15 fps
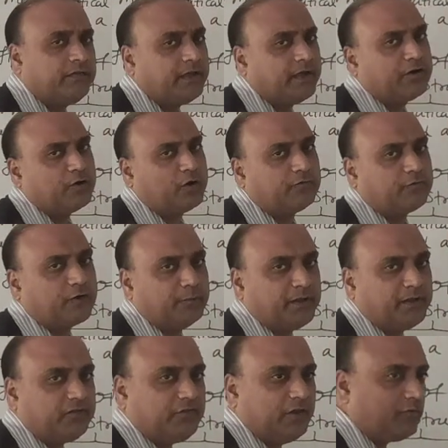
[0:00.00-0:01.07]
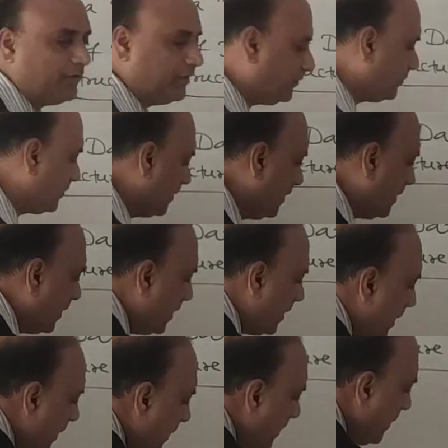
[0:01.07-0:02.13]
they are not forming a sequence.
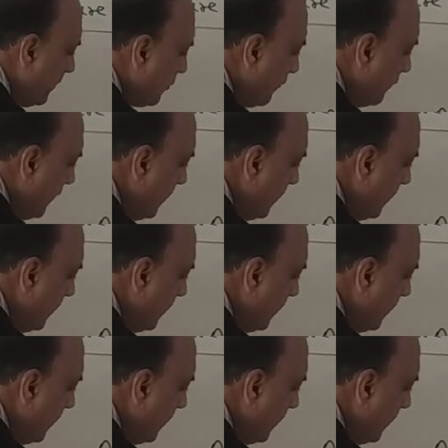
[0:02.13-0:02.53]
In case of